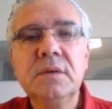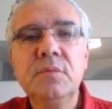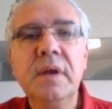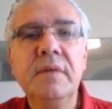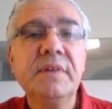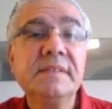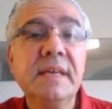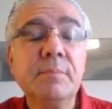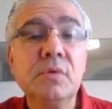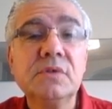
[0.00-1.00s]
We have
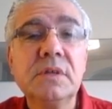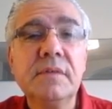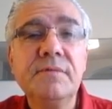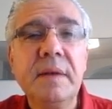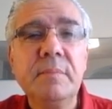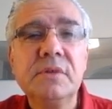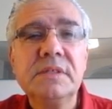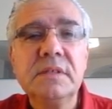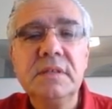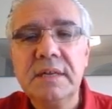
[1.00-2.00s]
examples of
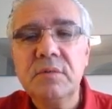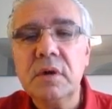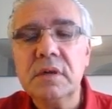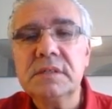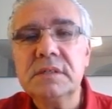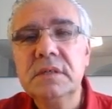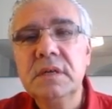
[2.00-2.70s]
famous networks